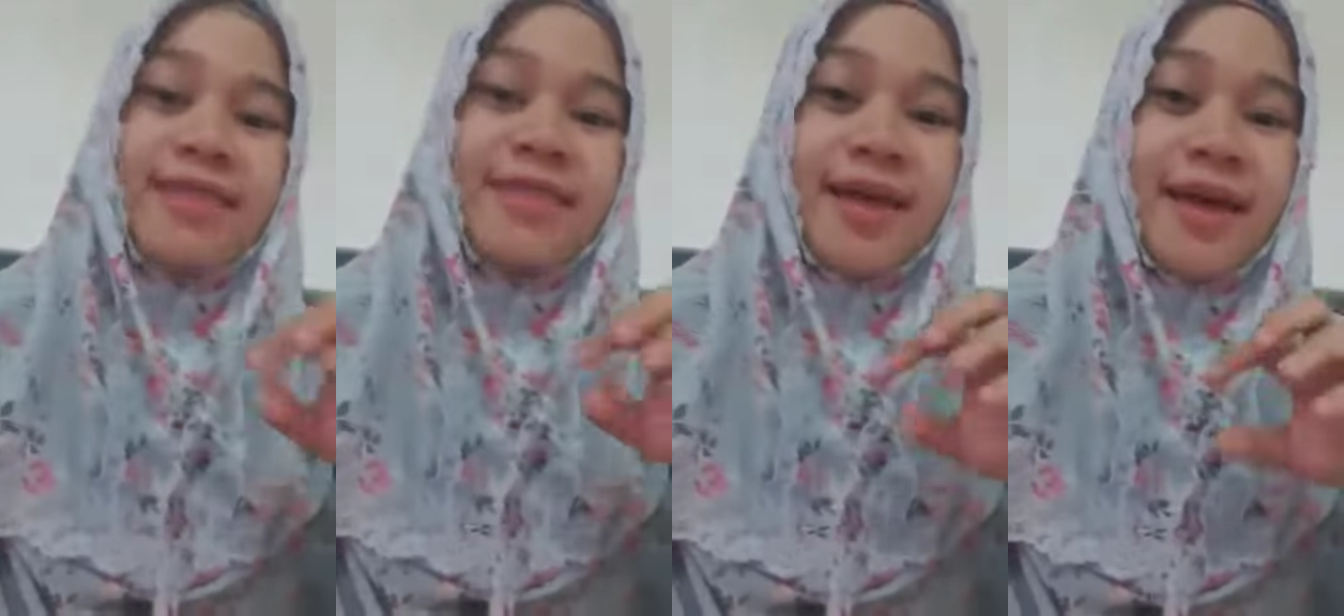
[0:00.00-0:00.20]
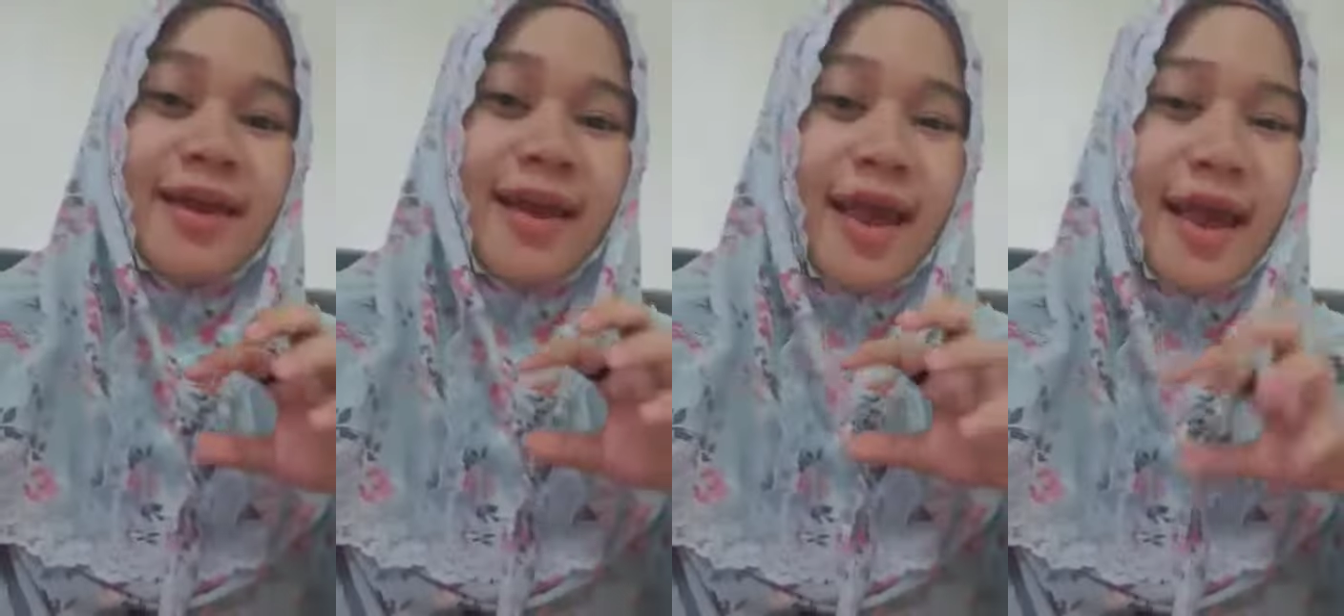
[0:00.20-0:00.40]

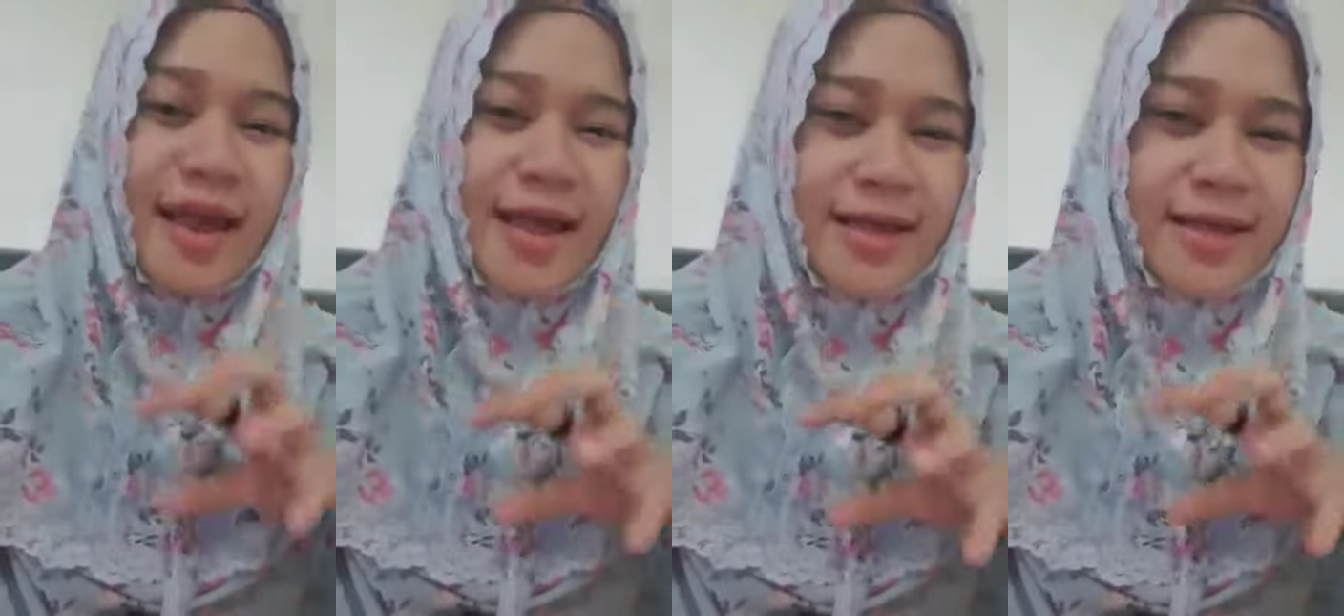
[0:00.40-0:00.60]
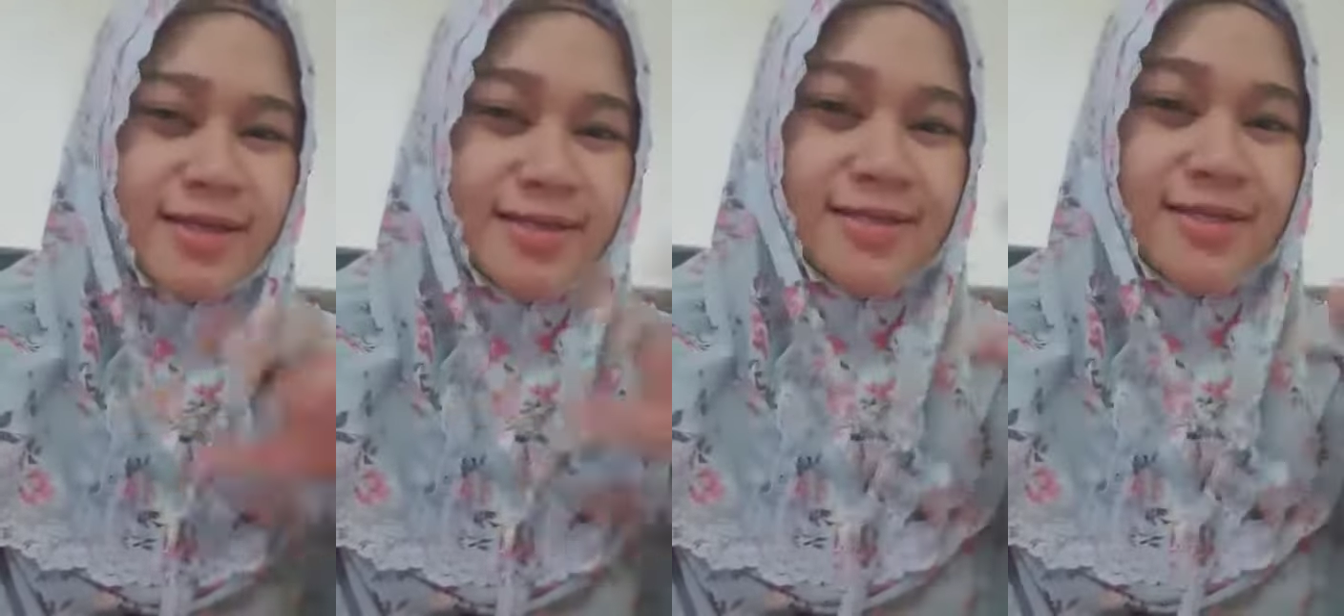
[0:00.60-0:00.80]

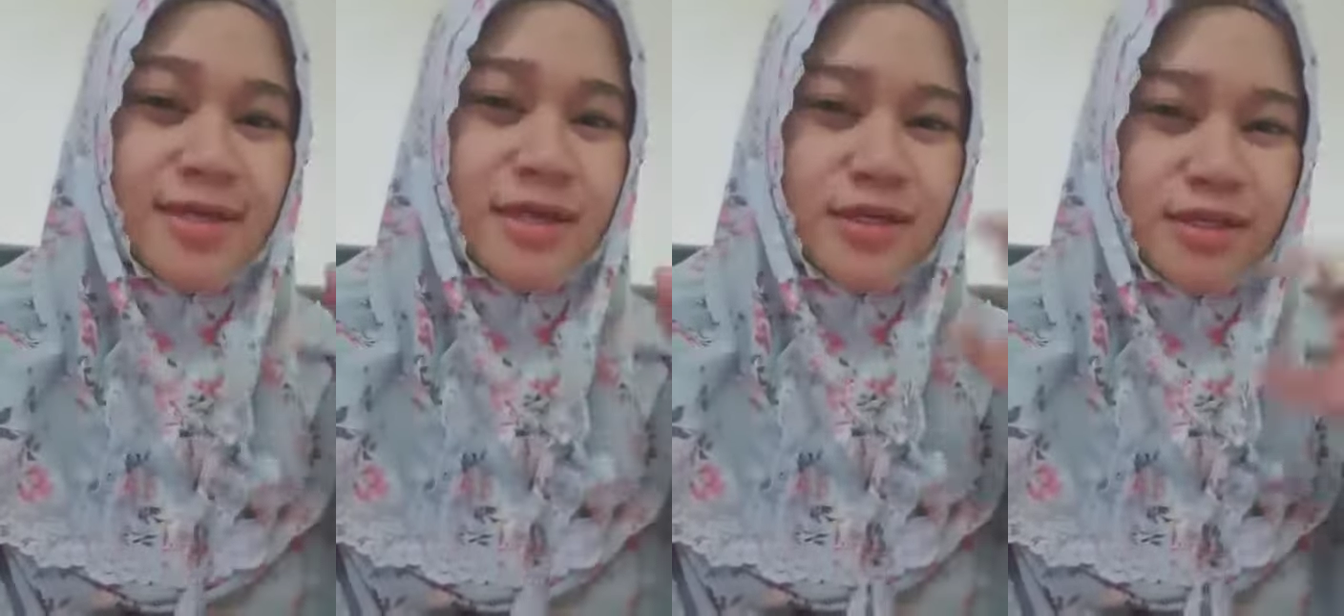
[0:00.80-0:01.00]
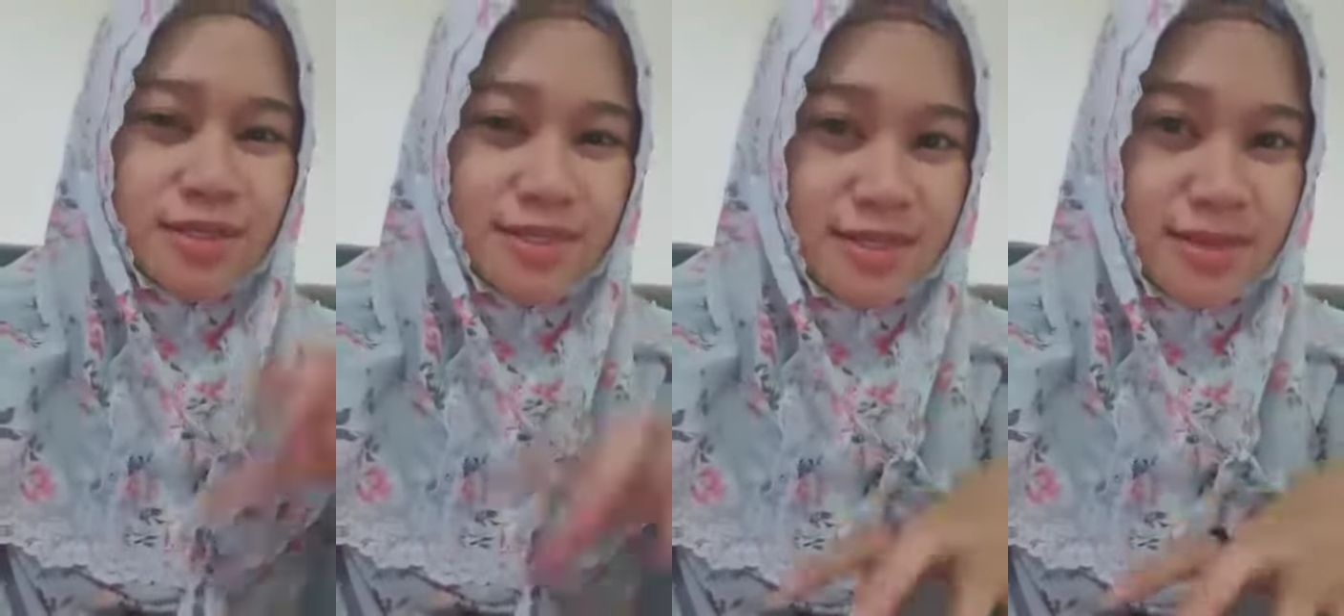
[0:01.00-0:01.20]
that has
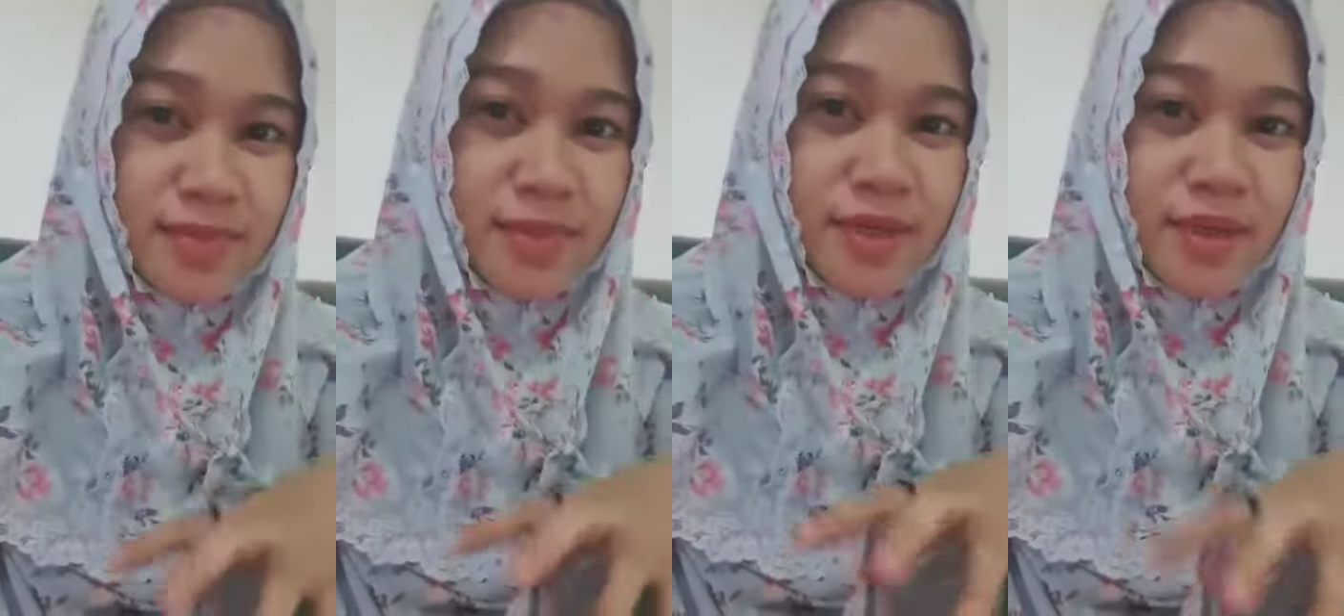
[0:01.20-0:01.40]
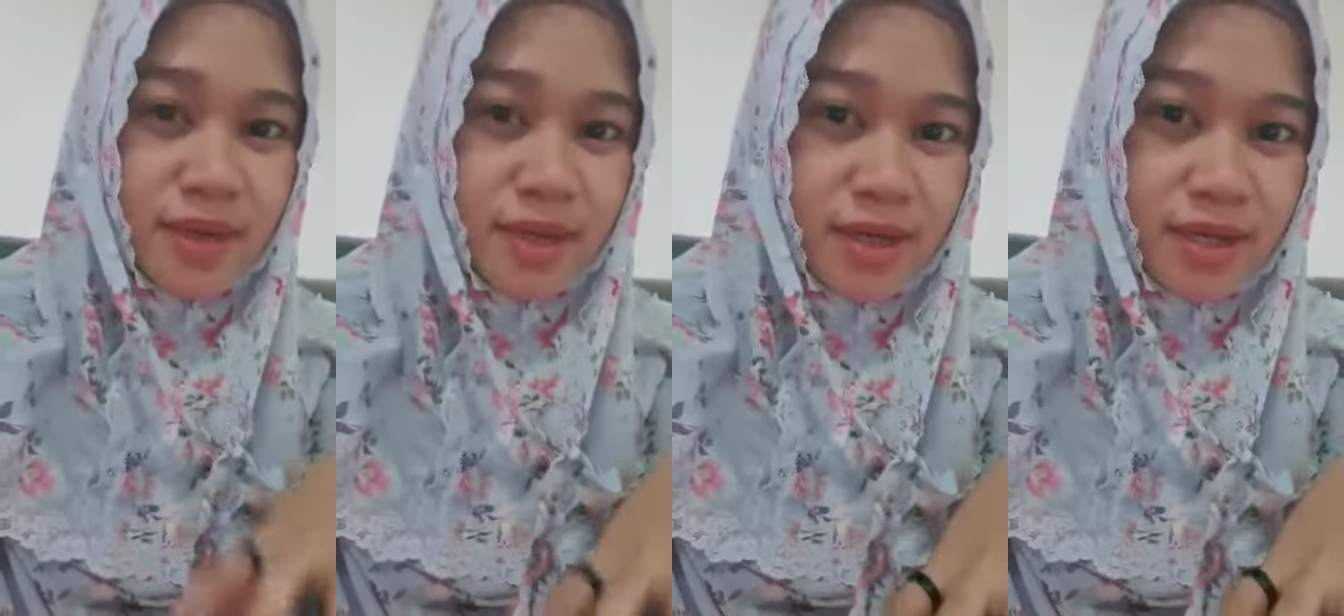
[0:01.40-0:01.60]

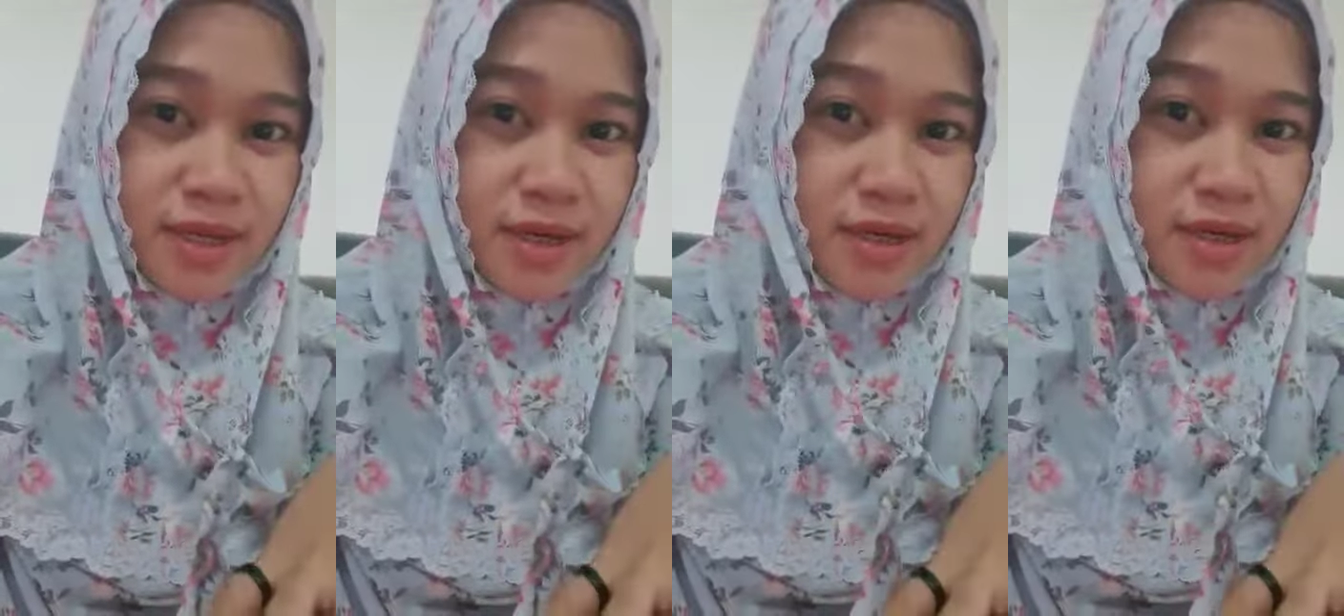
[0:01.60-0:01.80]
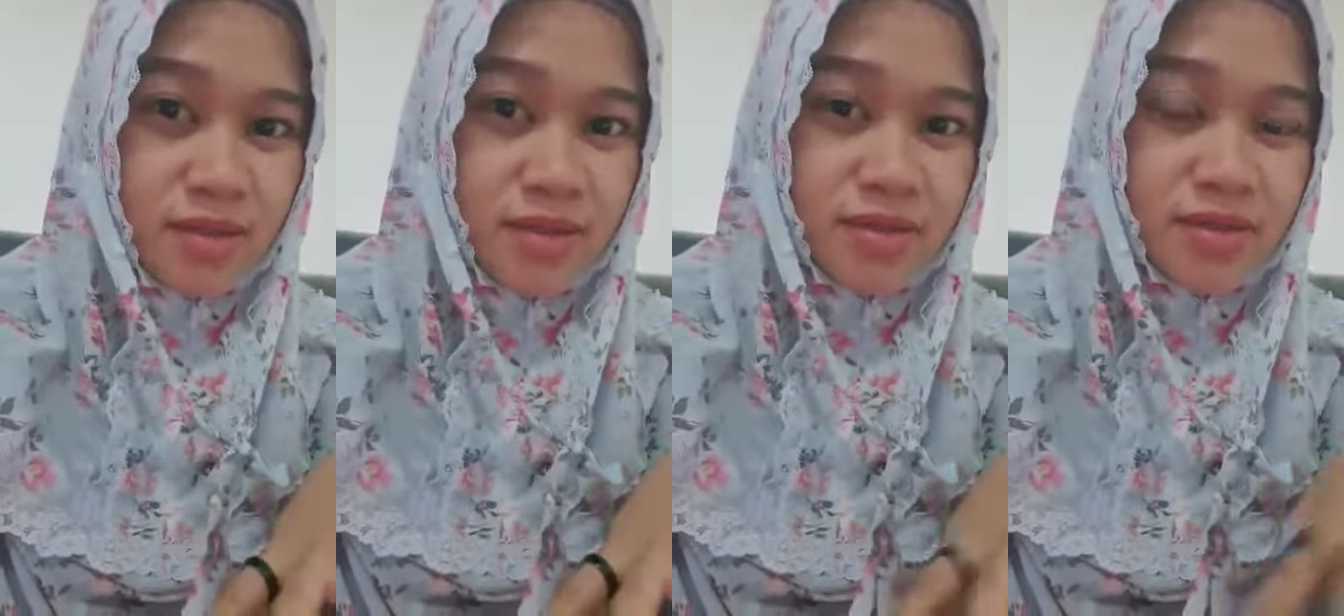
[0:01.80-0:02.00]

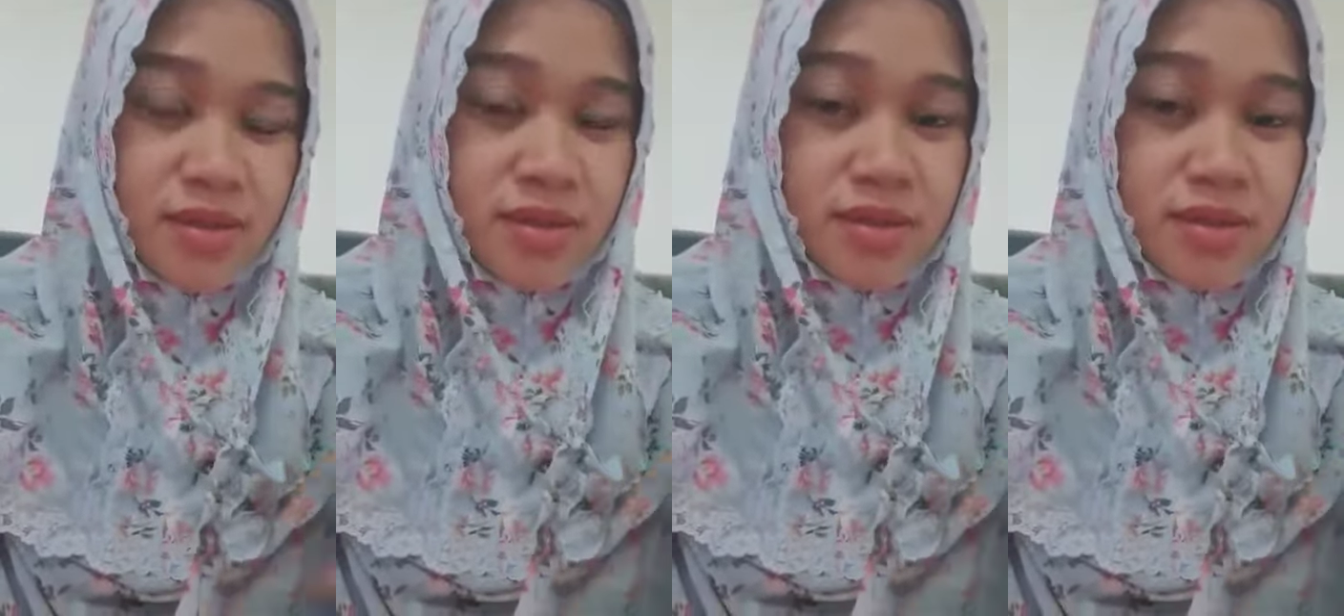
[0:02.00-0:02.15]
contaminated